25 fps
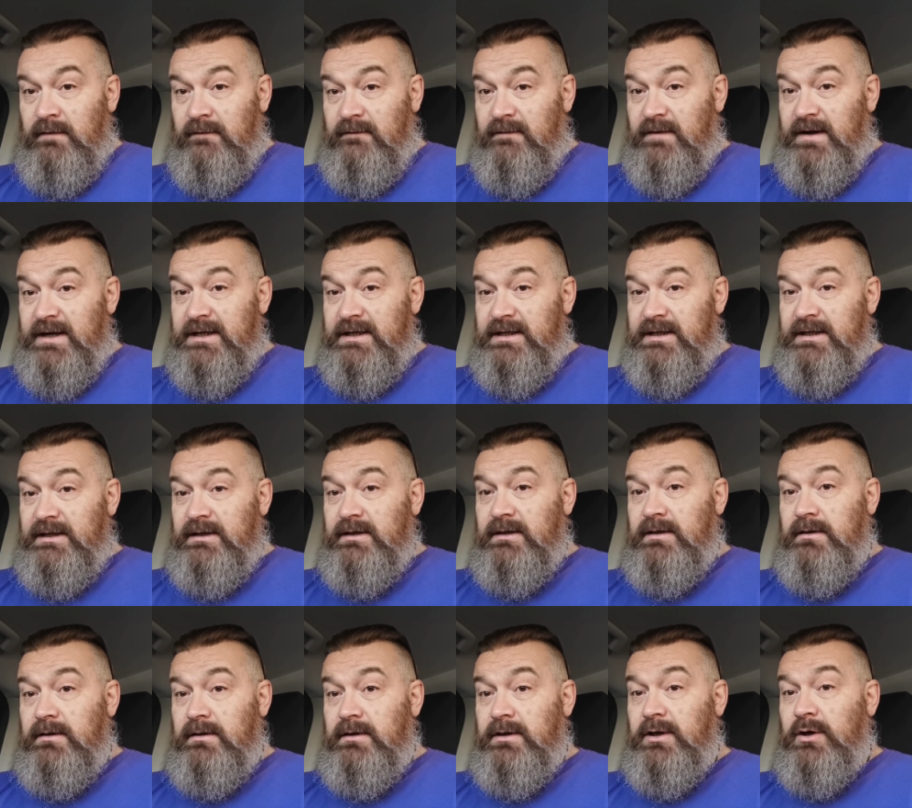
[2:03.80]
Finally,
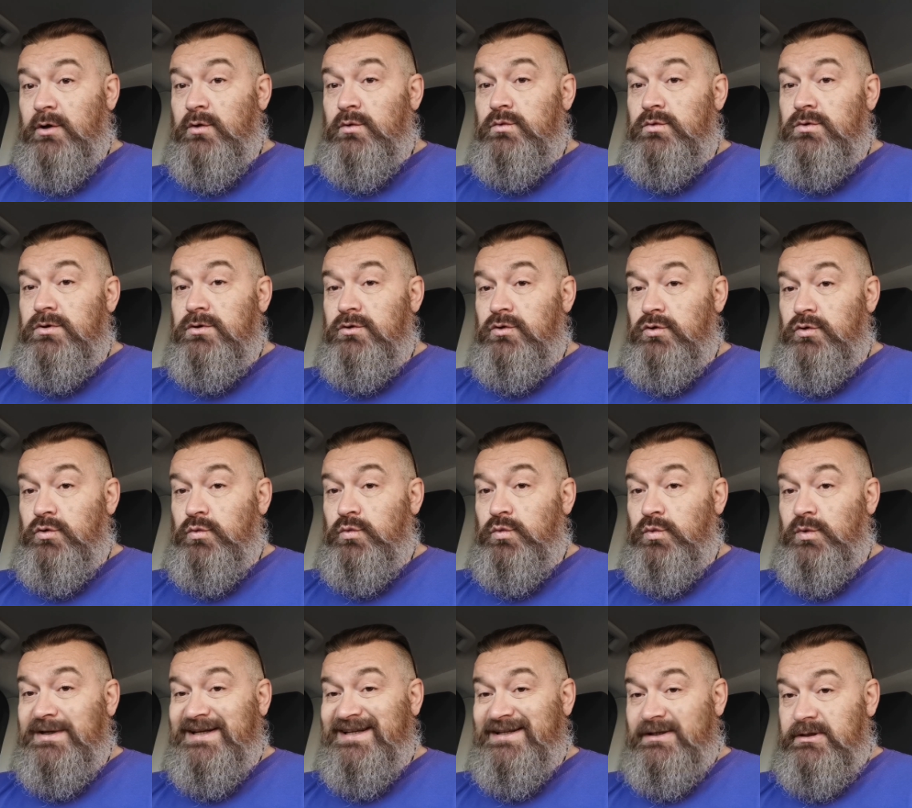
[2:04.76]
the old
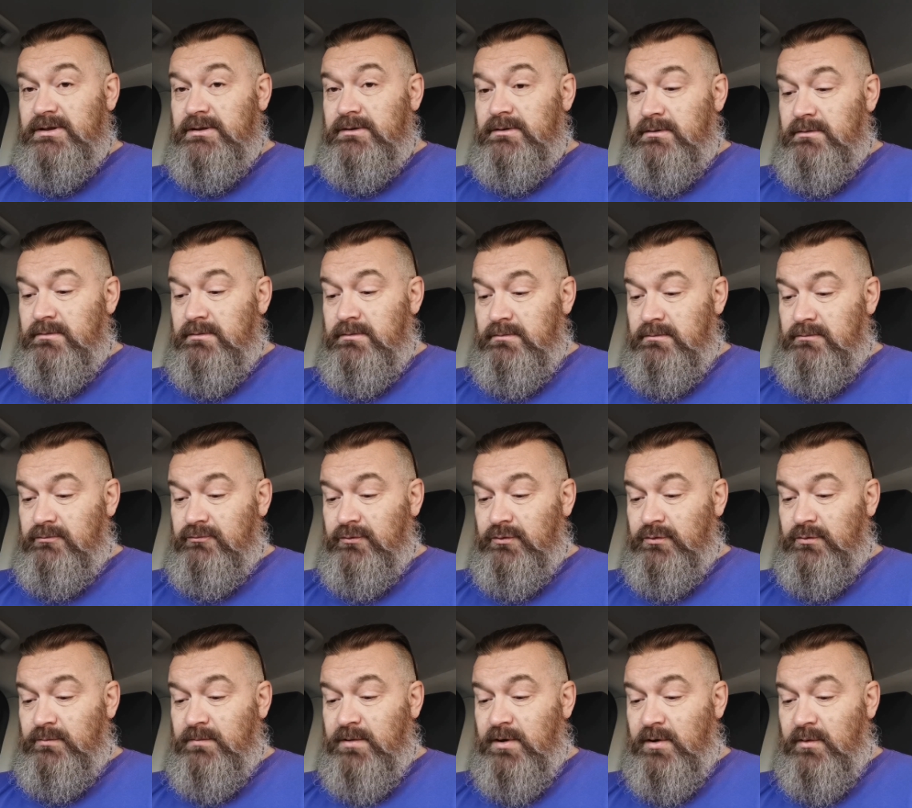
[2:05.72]
Norwegian
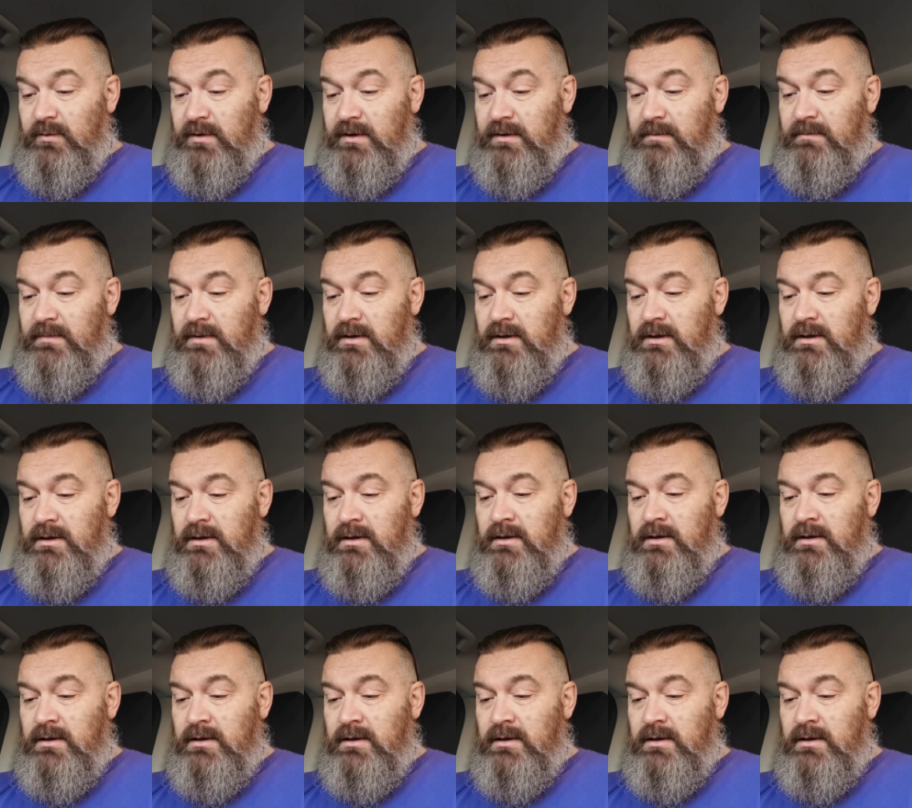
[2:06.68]
rune poem.